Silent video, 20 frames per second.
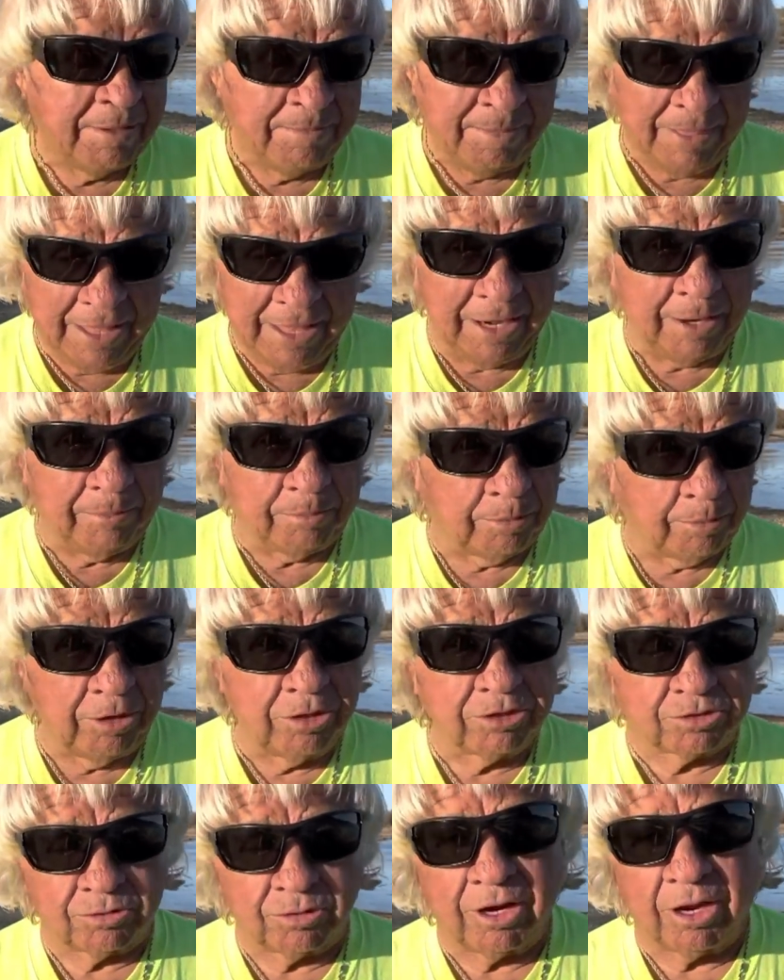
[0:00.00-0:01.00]
and they
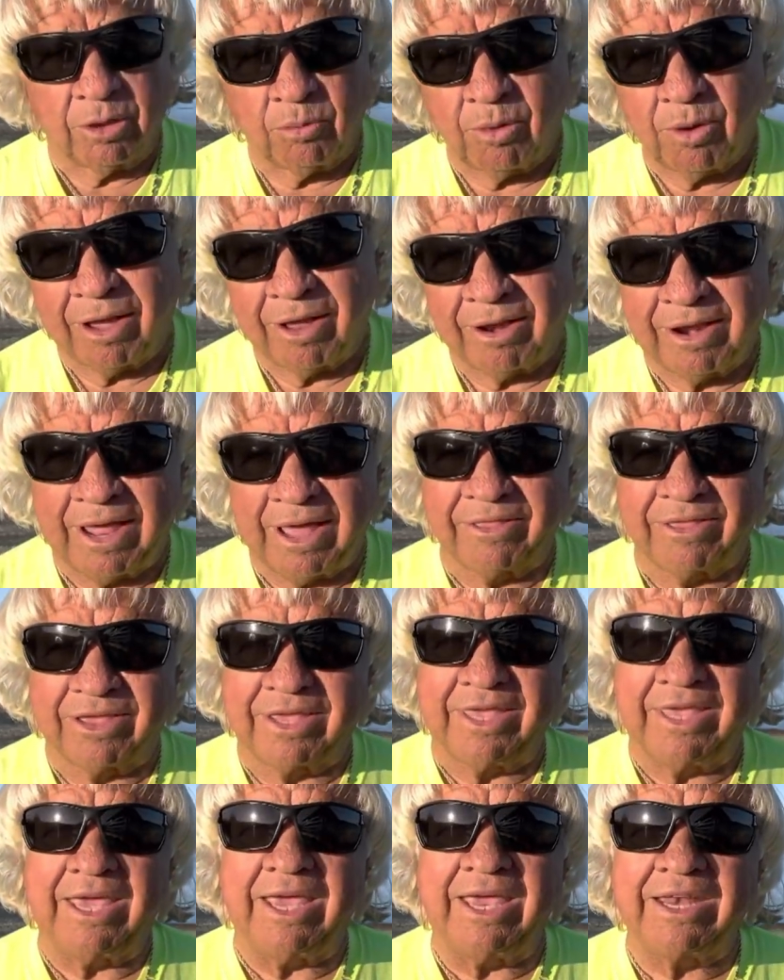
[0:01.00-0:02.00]
produce really well. Now, the
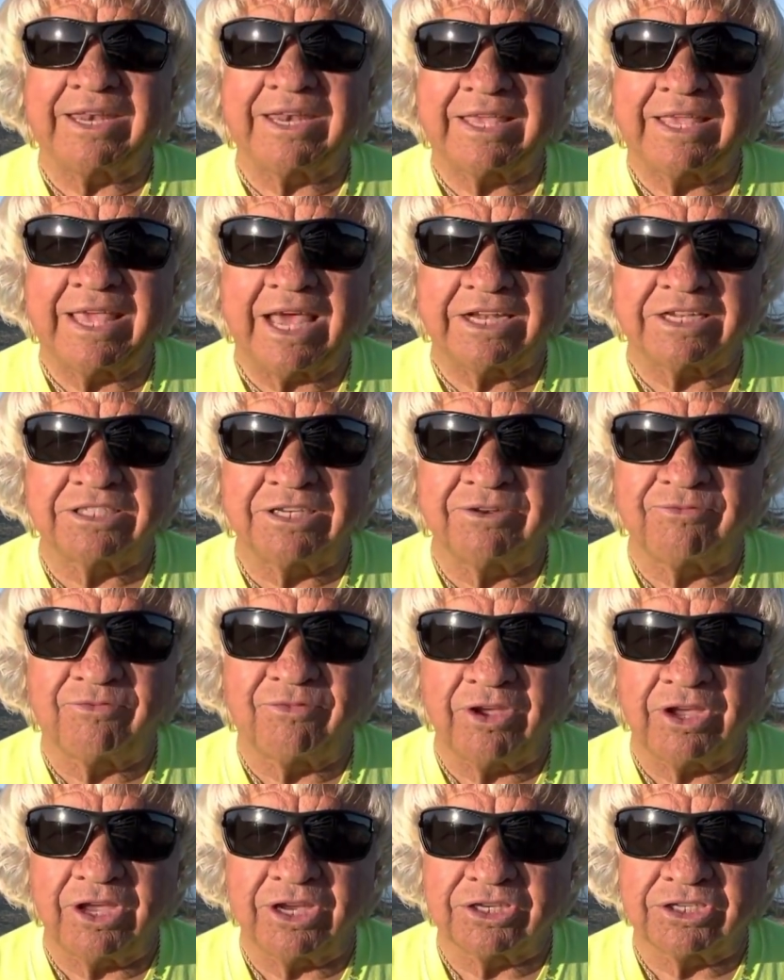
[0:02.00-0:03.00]
key to catching
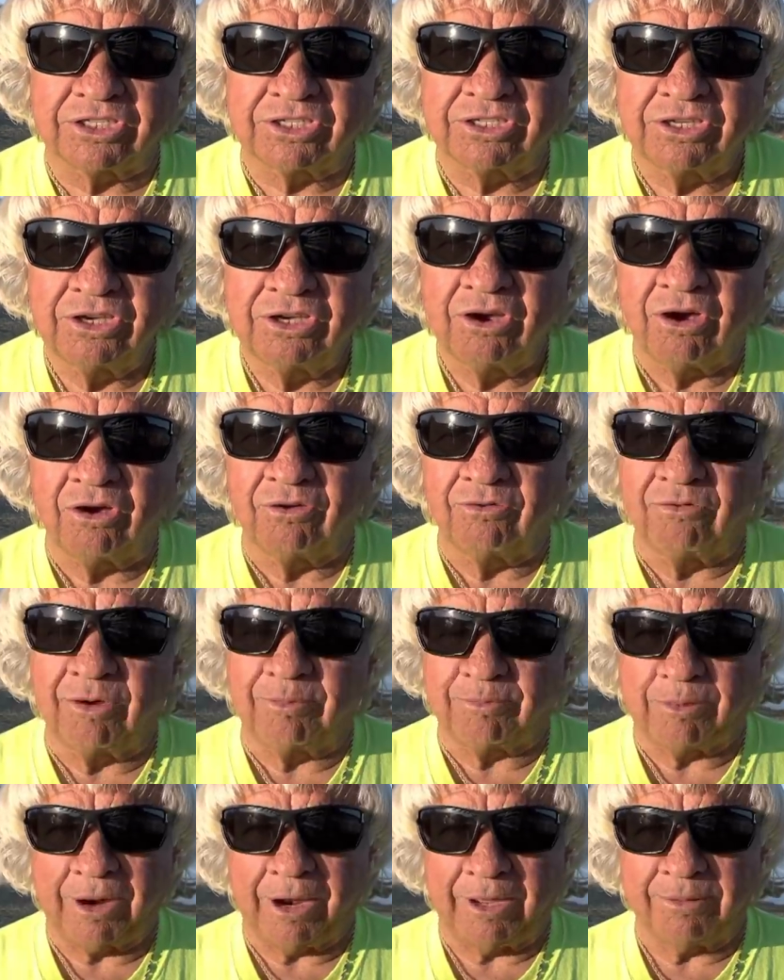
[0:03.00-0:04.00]
fish on
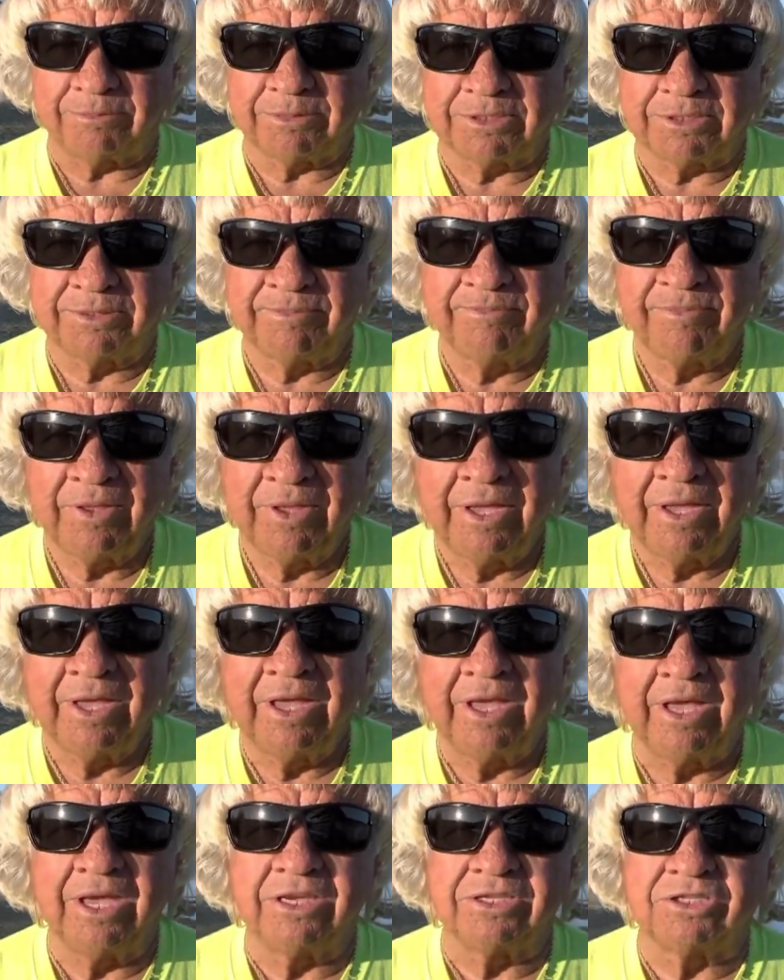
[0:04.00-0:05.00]
ripraps
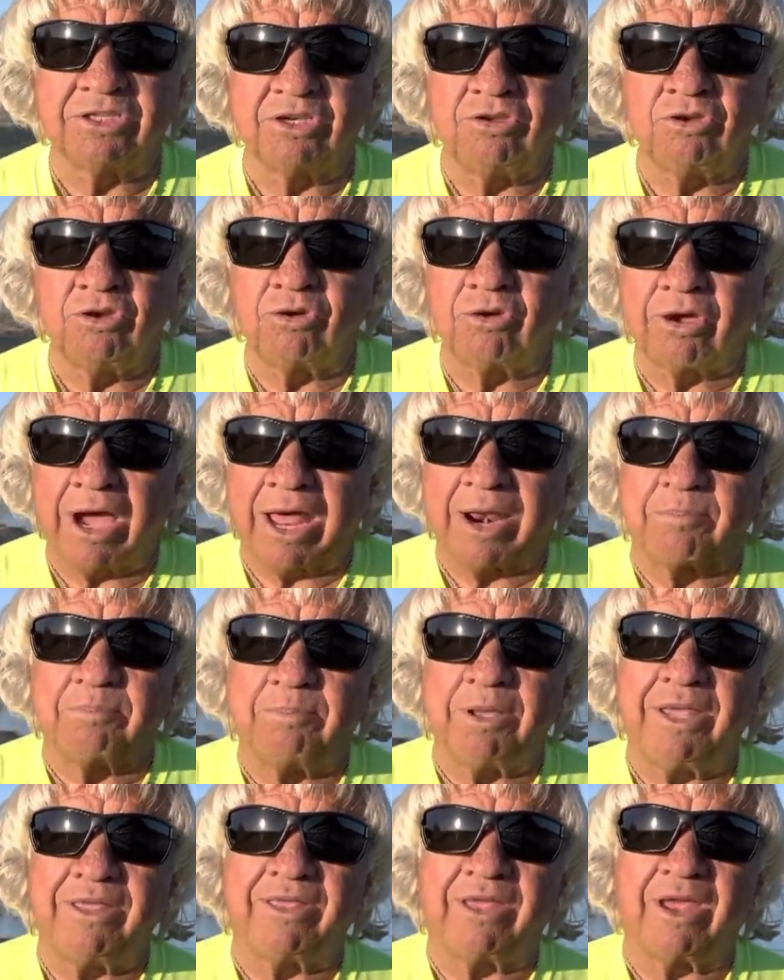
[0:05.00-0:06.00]
is you got to
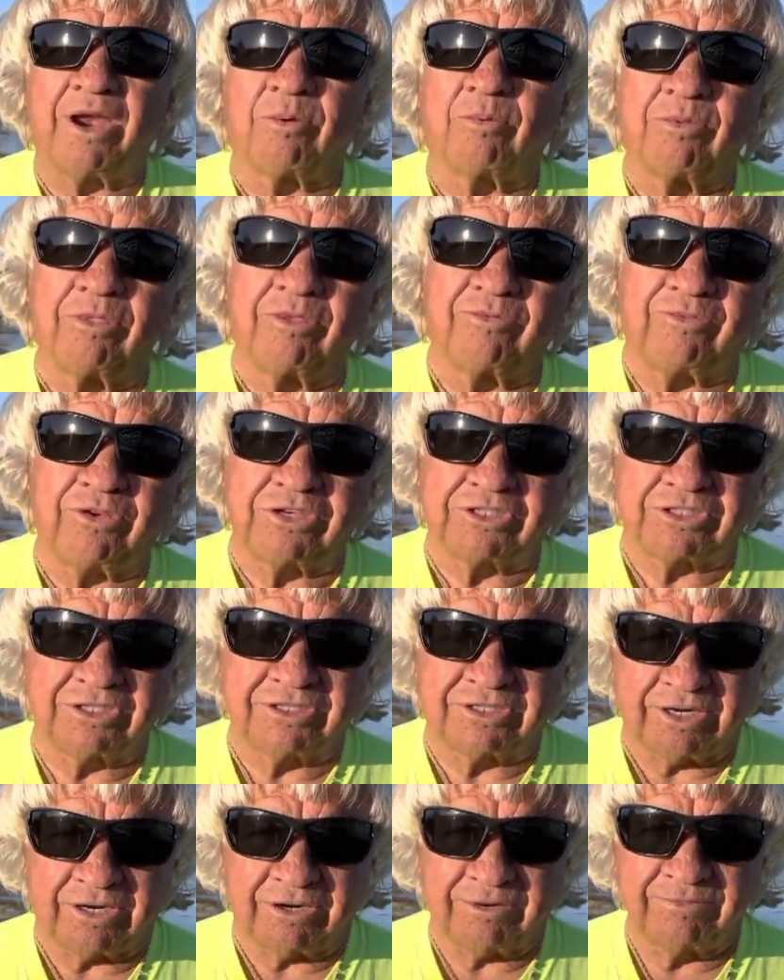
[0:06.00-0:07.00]
be there when the fish is
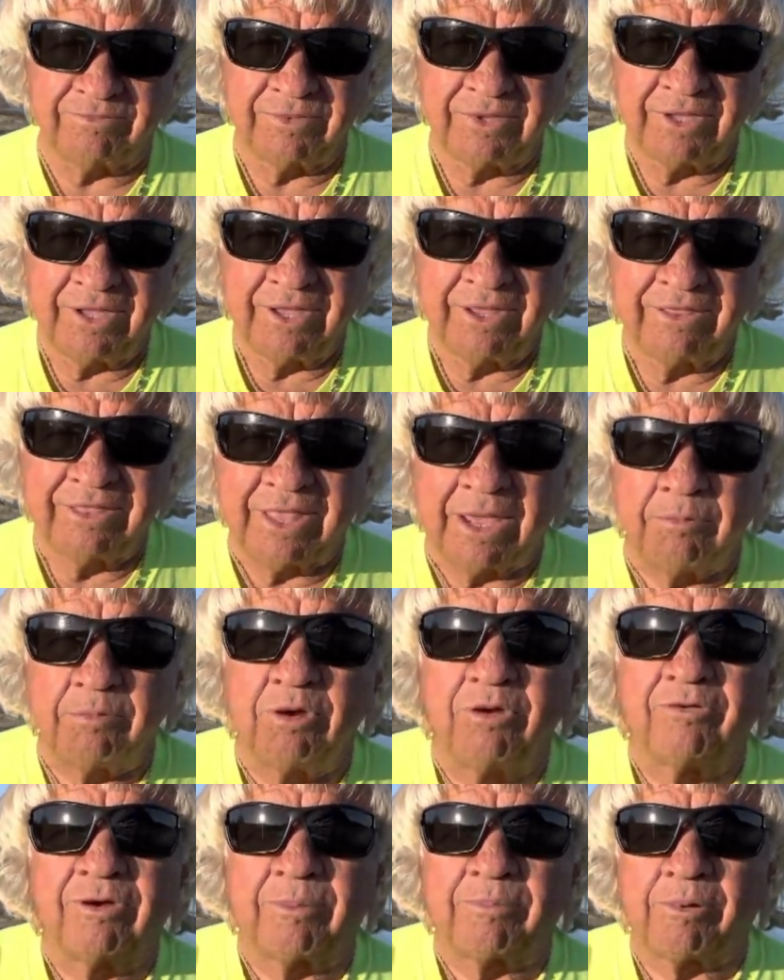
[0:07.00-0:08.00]
there. They
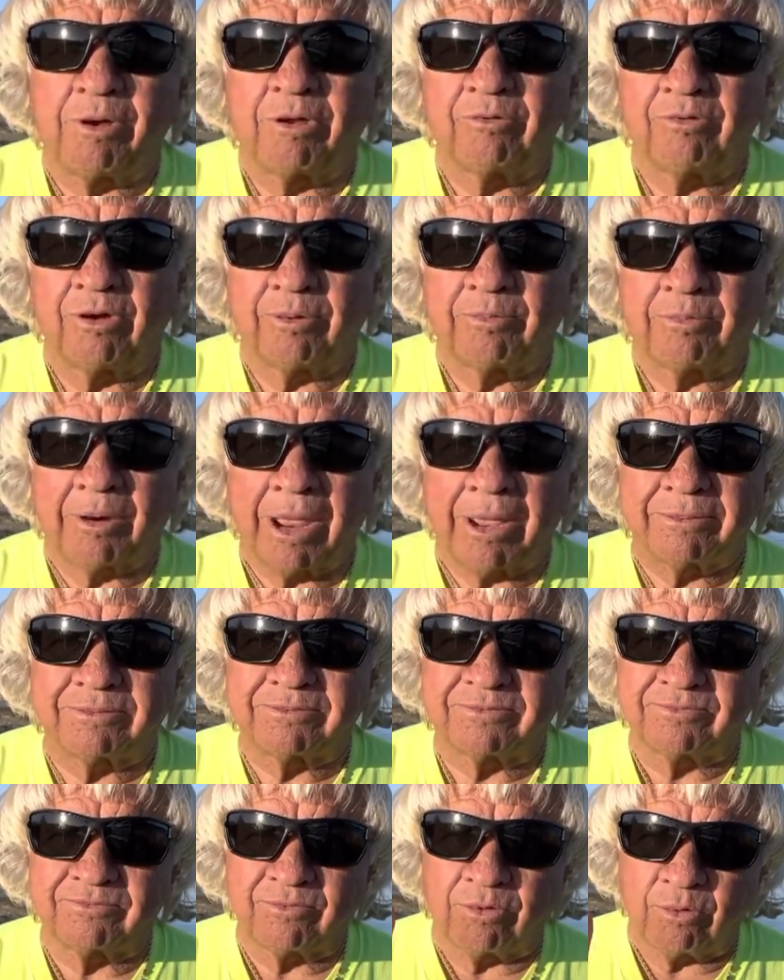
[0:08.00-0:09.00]
move up on ripraps
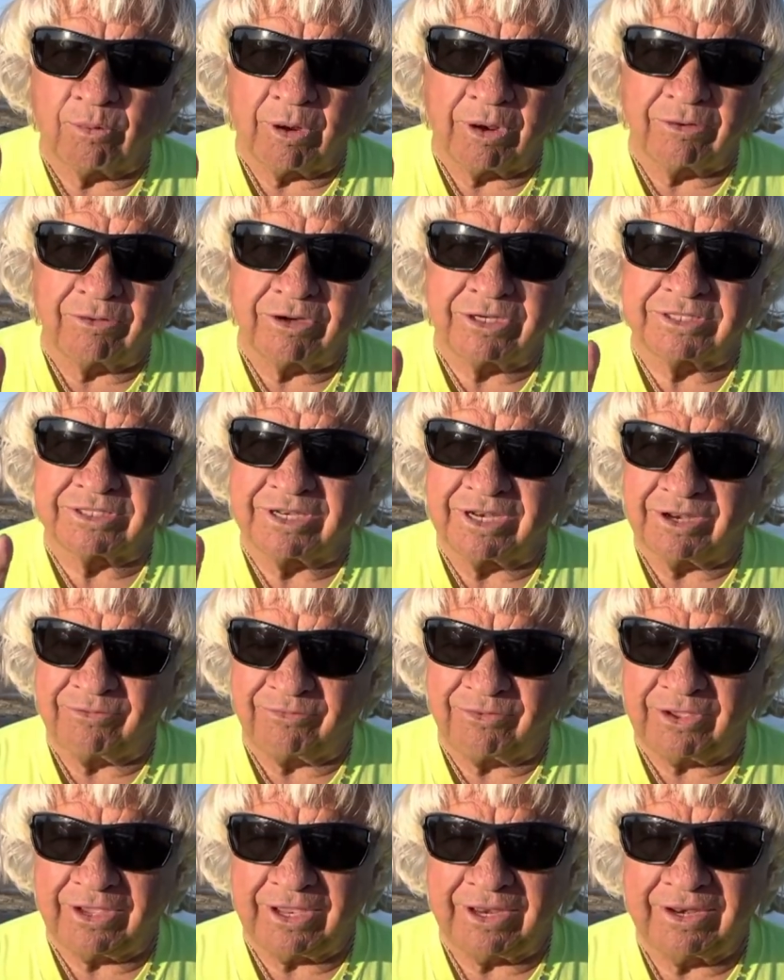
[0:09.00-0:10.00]
for one reason, to
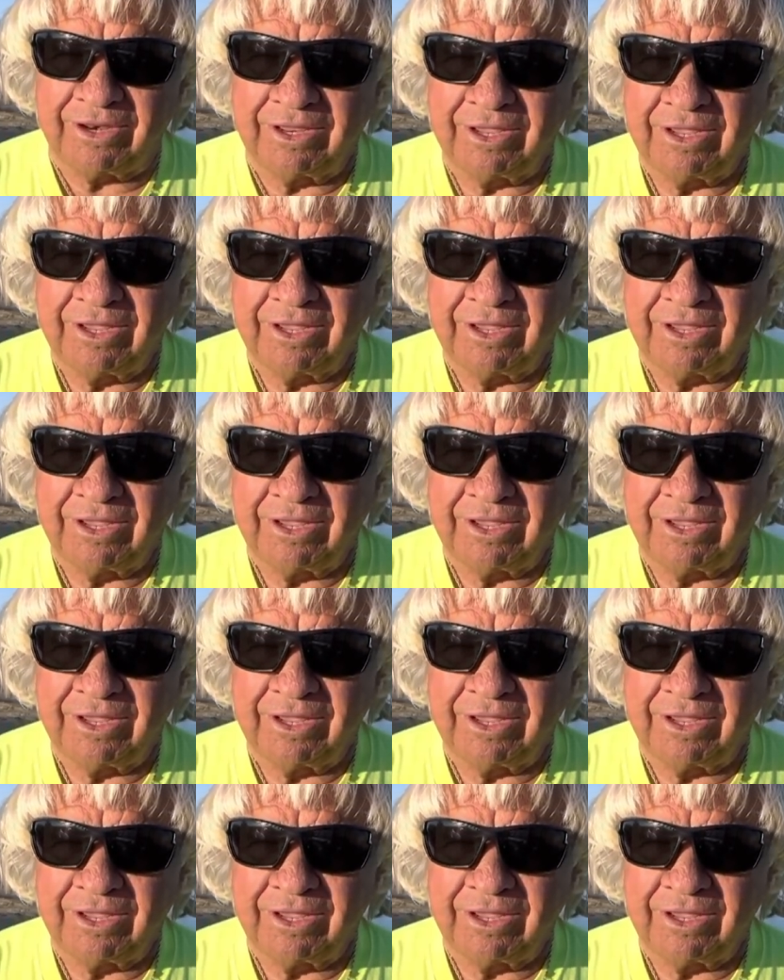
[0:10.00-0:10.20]
feed.